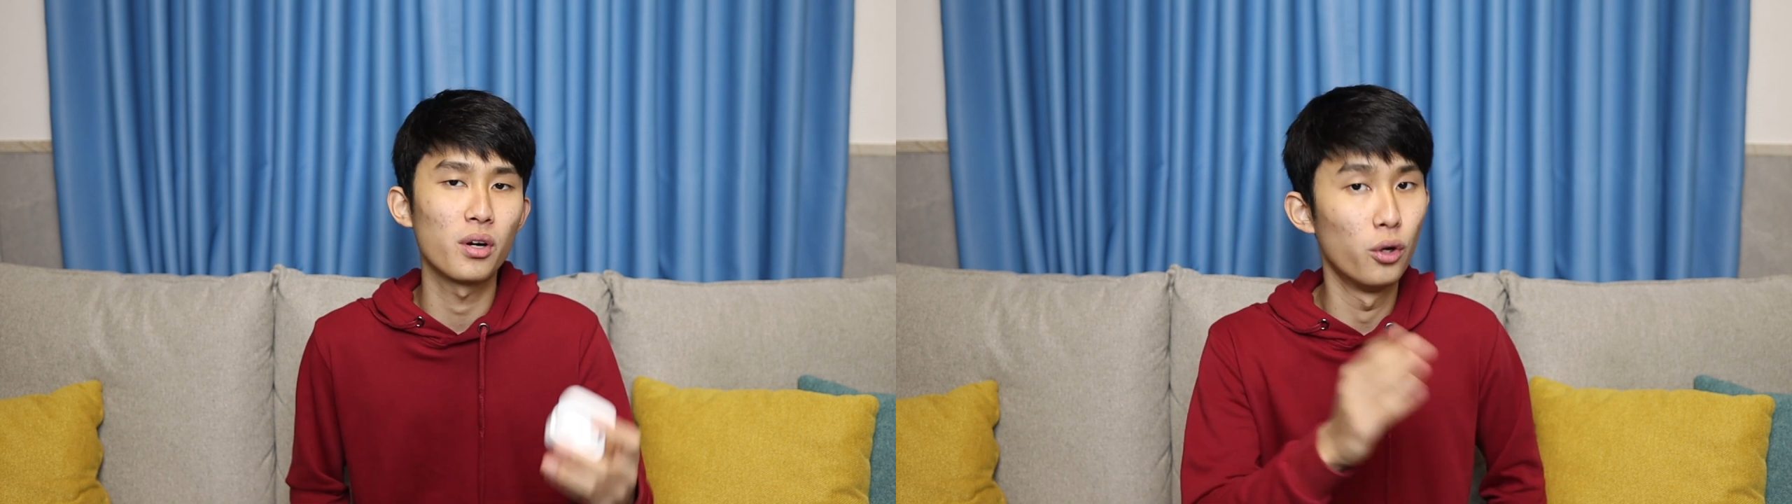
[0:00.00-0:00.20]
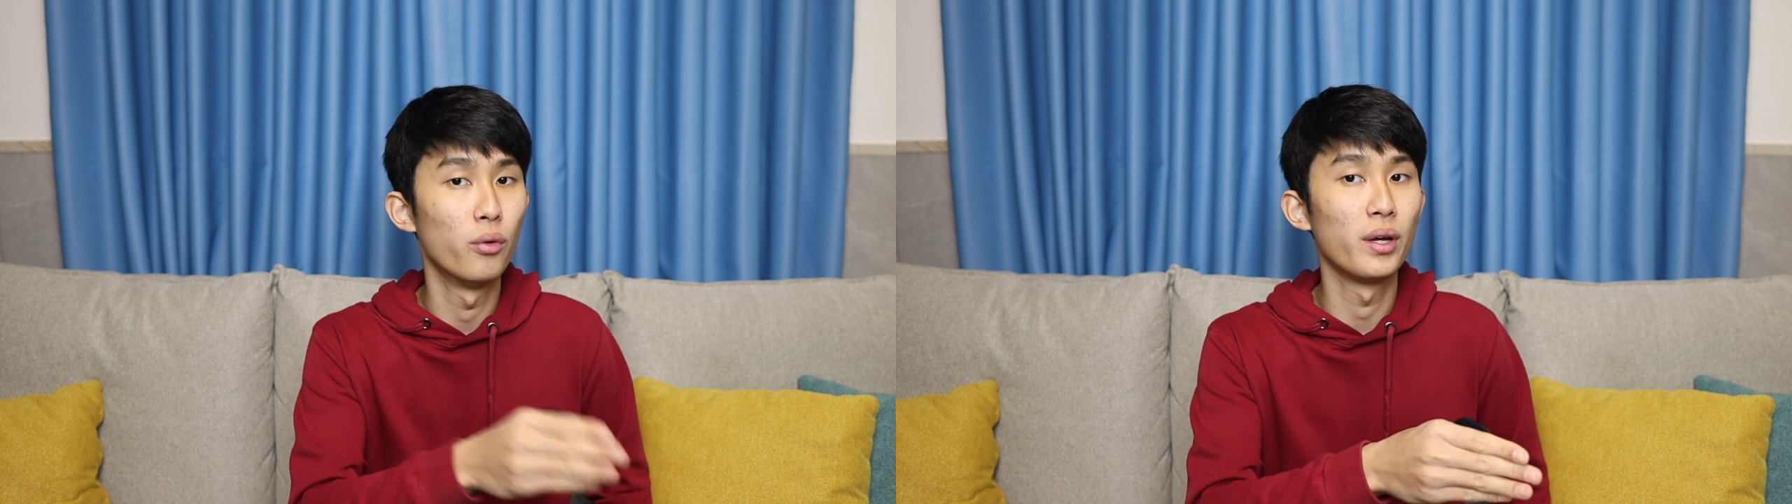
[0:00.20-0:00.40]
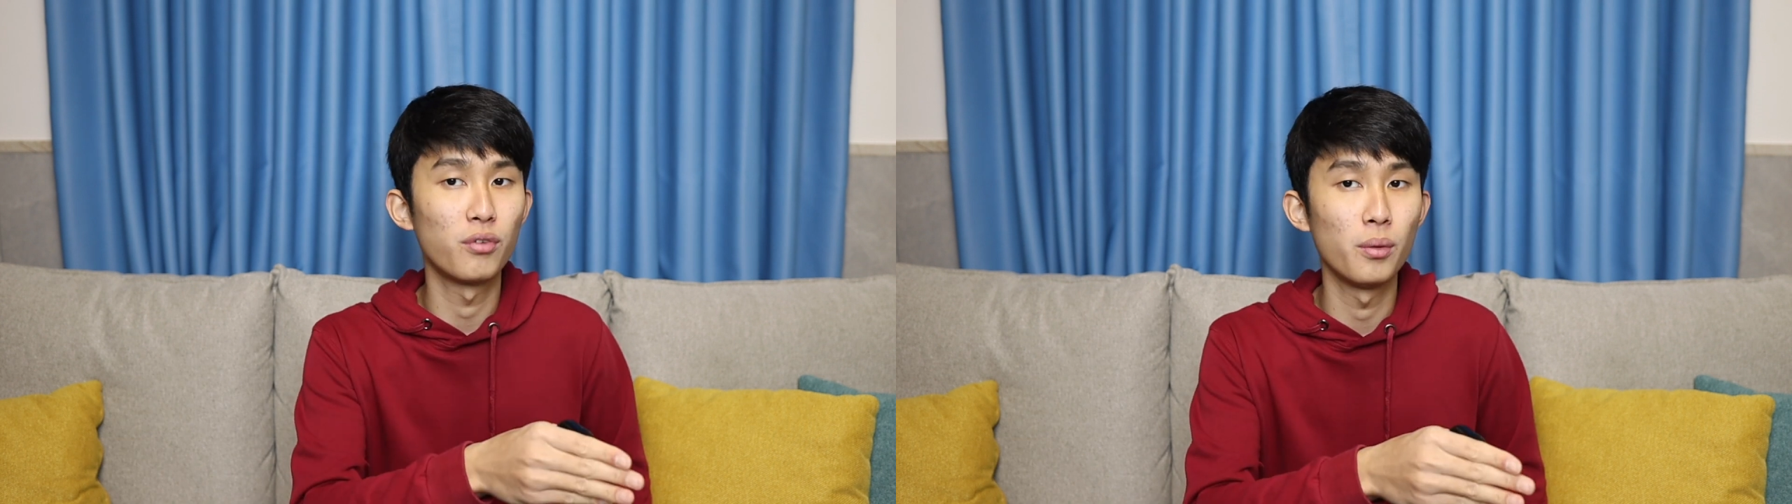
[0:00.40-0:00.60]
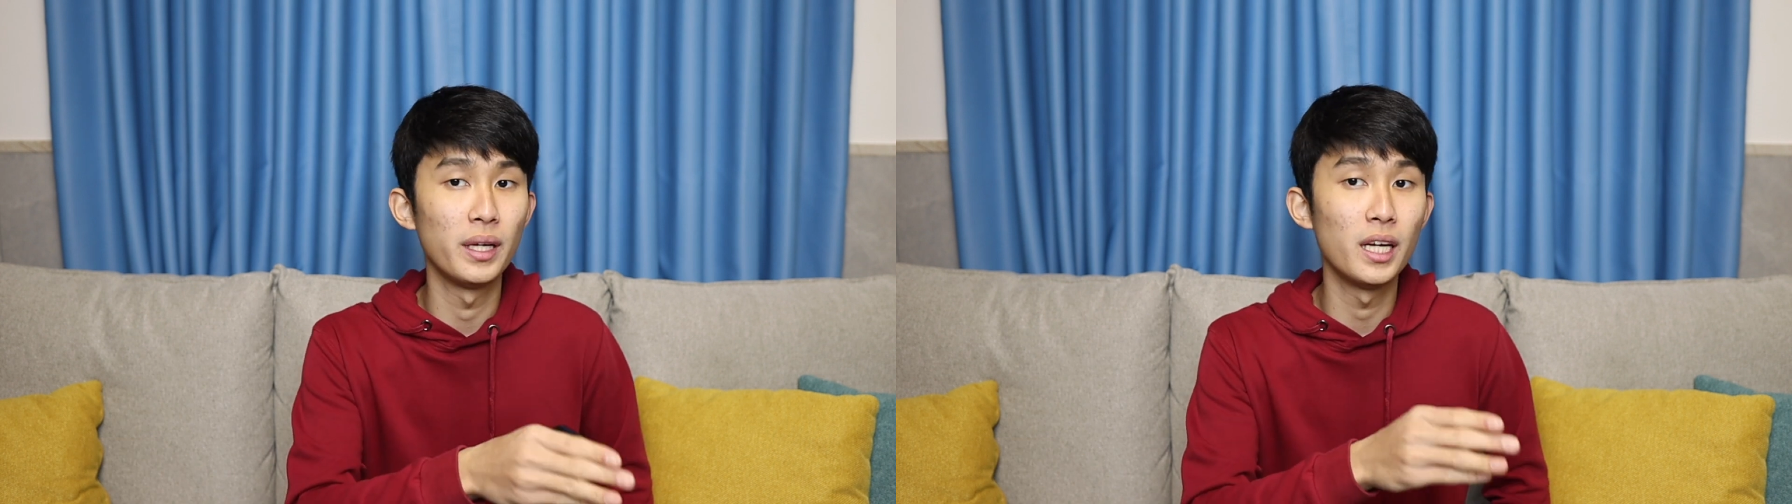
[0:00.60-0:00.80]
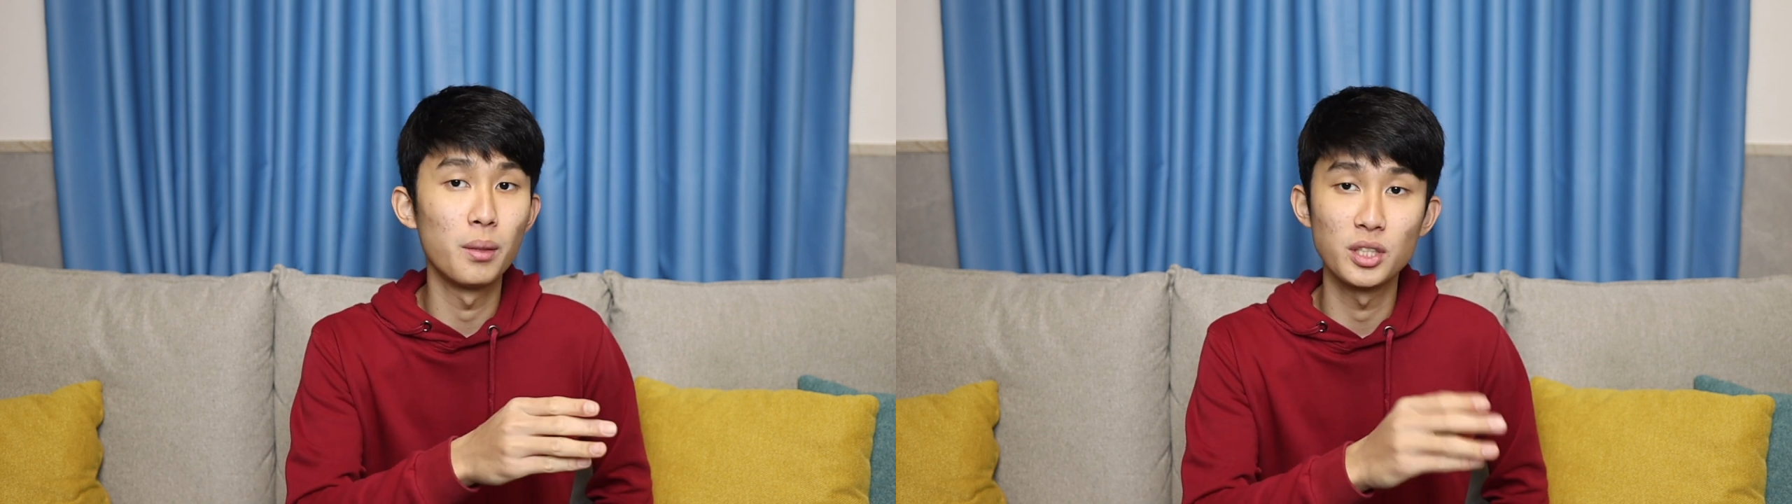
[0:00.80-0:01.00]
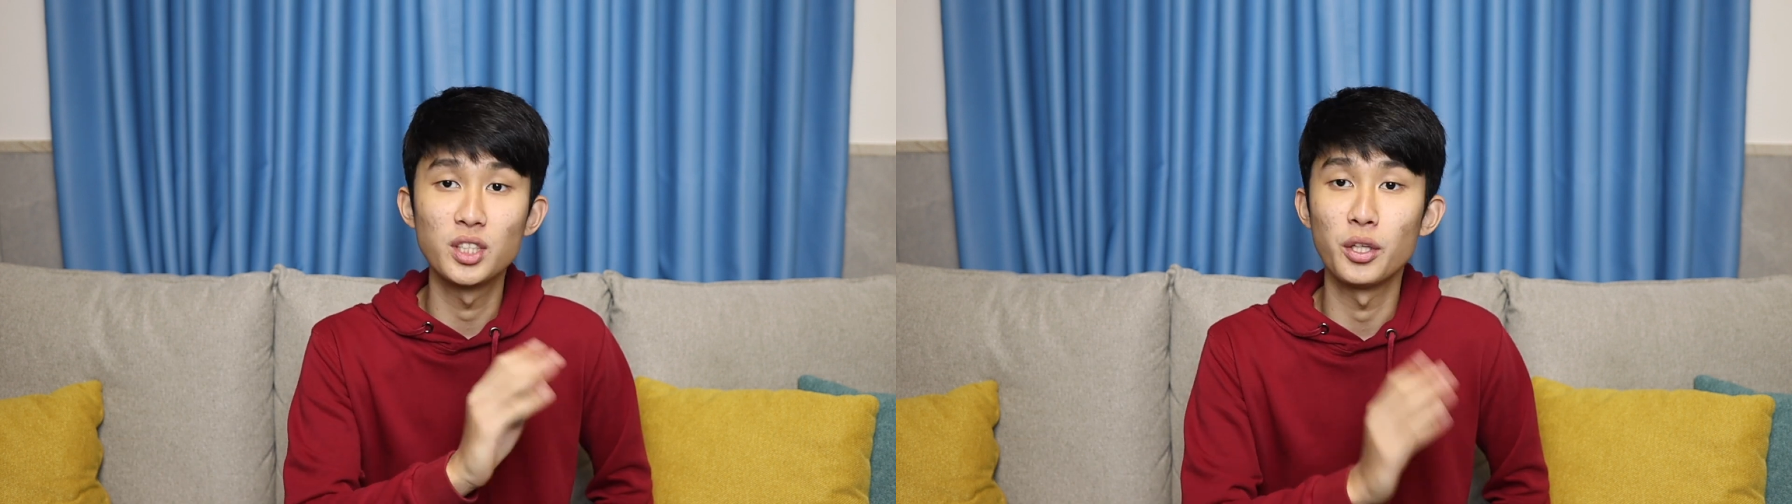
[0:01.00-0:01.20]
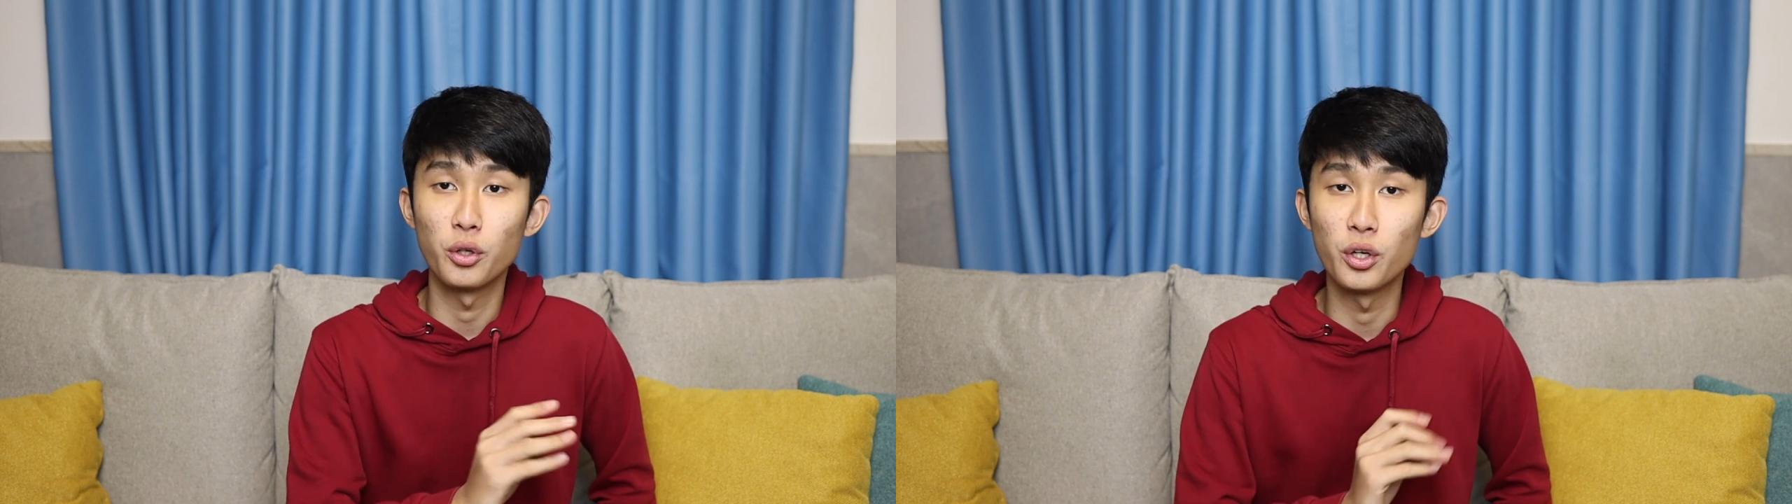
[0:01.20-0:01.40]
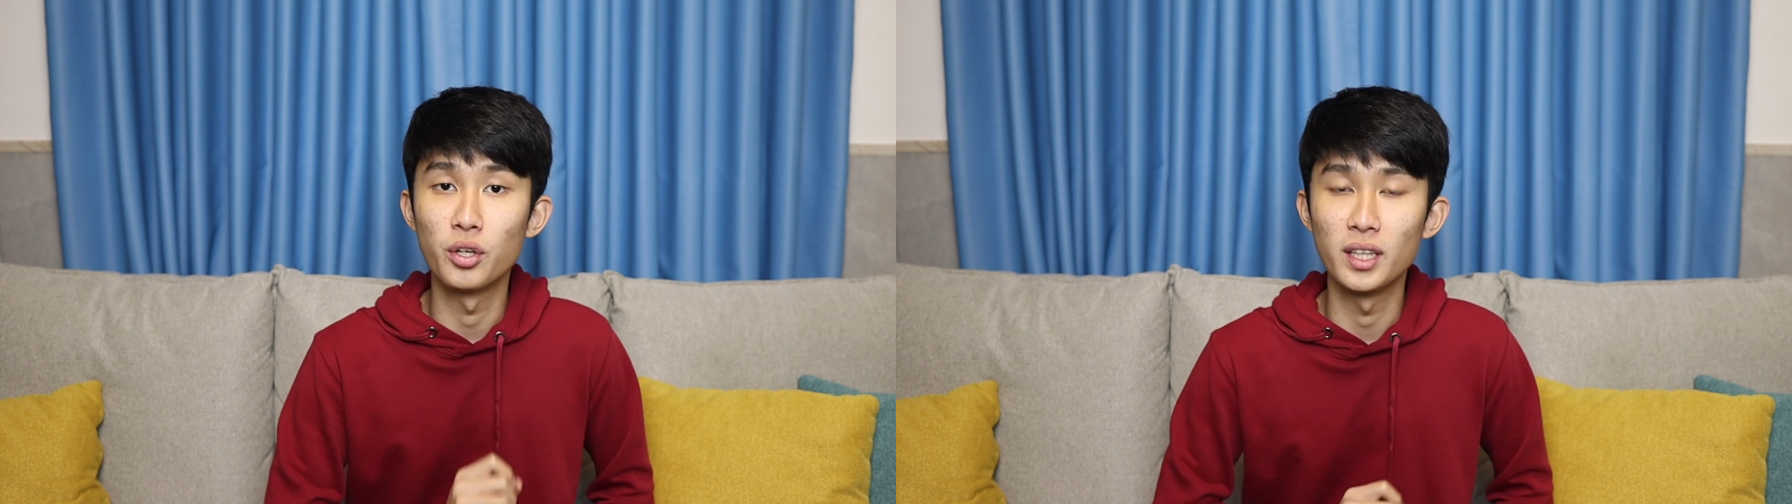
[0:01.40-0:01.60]
going from the earbuds that you
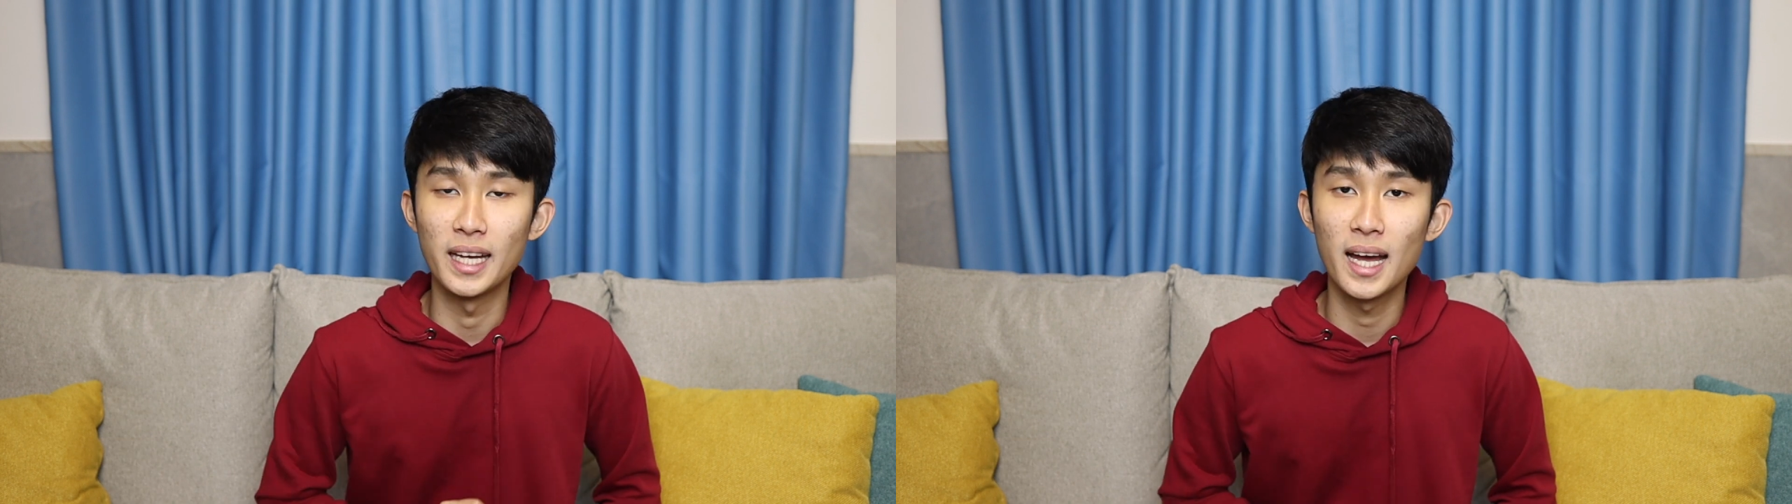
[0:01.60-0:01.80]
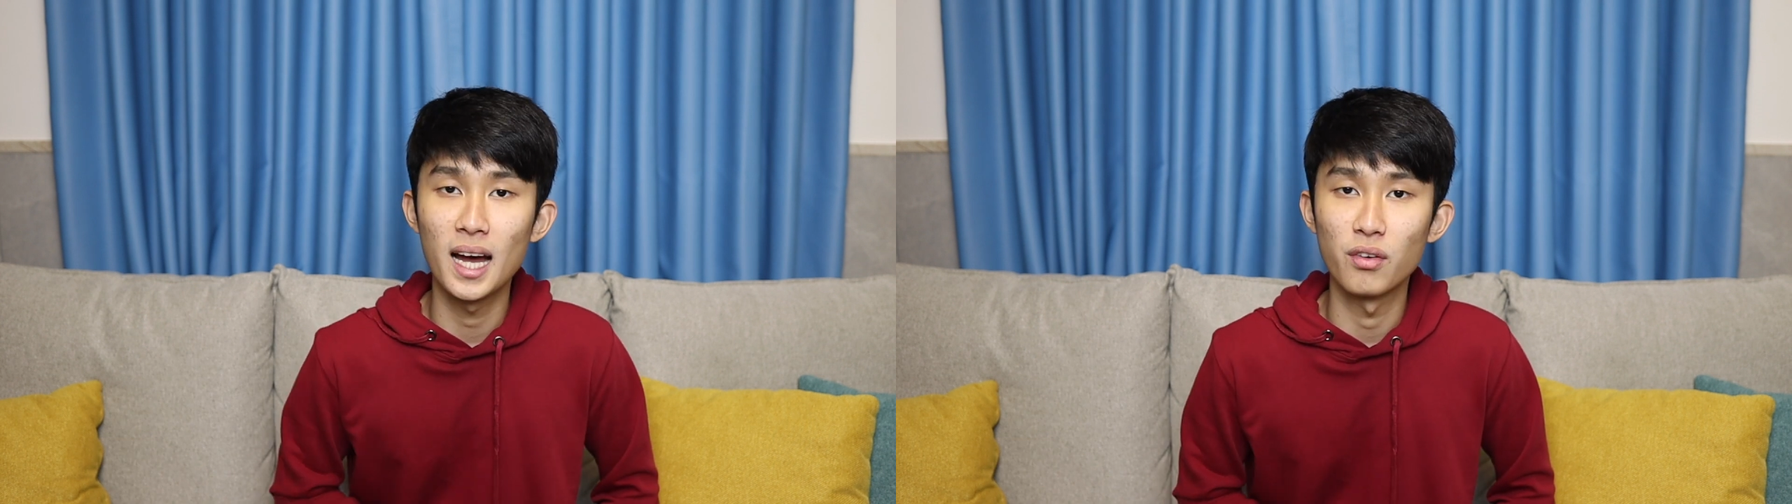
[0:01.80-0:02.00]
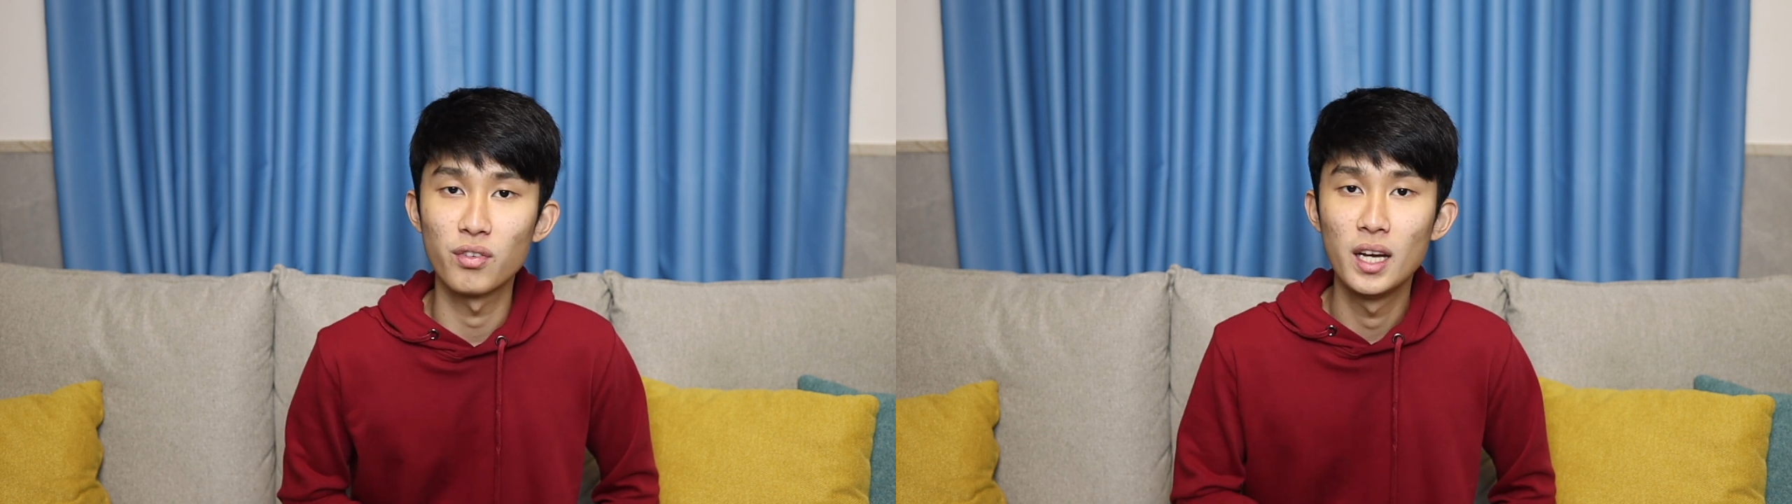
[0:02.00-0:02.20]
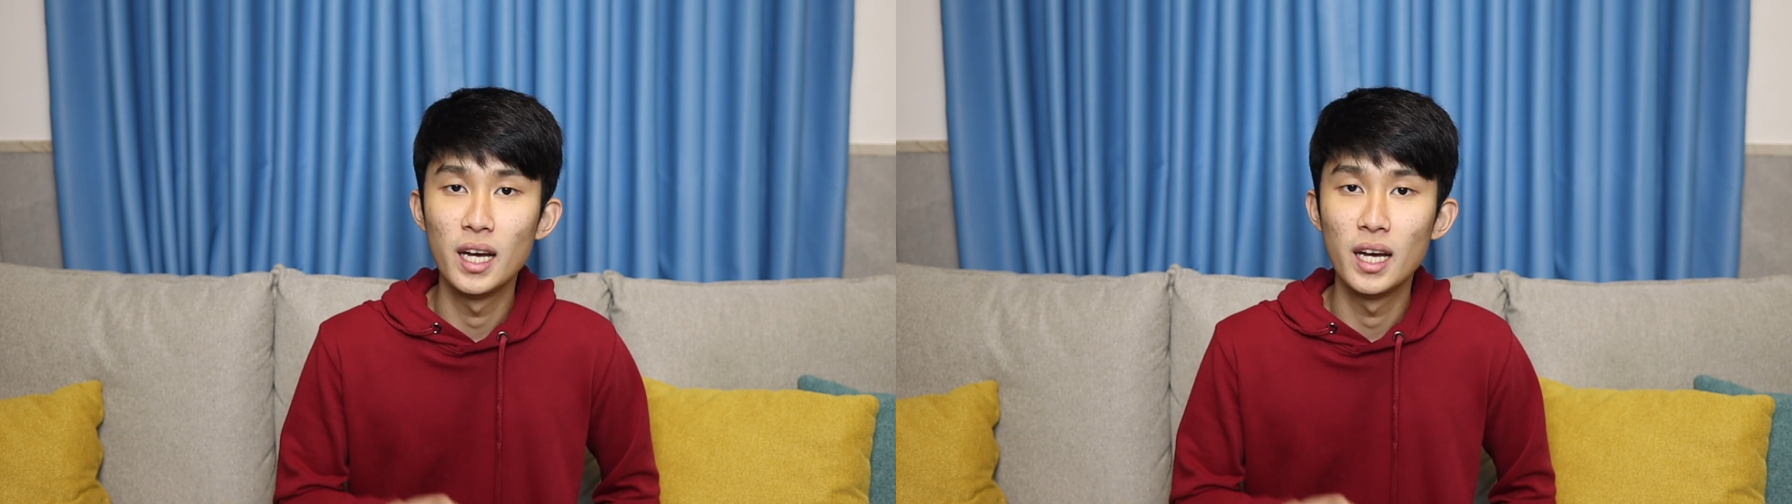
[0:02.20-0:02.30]
currently have.